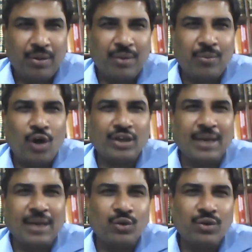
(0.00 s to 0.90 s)
mock
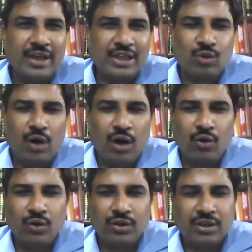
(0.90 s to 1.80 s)
demo as to how
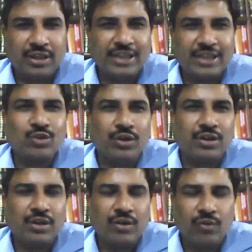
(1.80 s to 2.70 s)
things could,
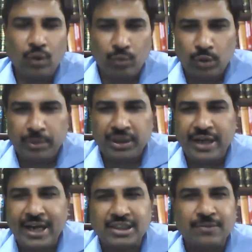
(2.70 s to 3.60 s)
what could be the
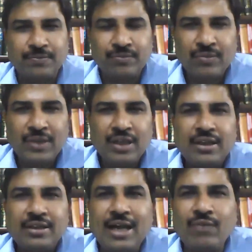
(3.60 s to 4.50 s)
reaction.
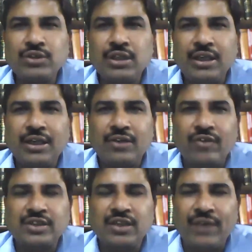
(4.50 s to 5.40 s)
That was an
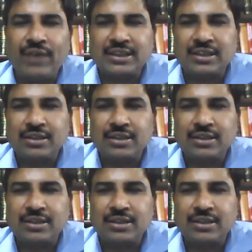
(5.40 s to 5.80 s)
interesting facet.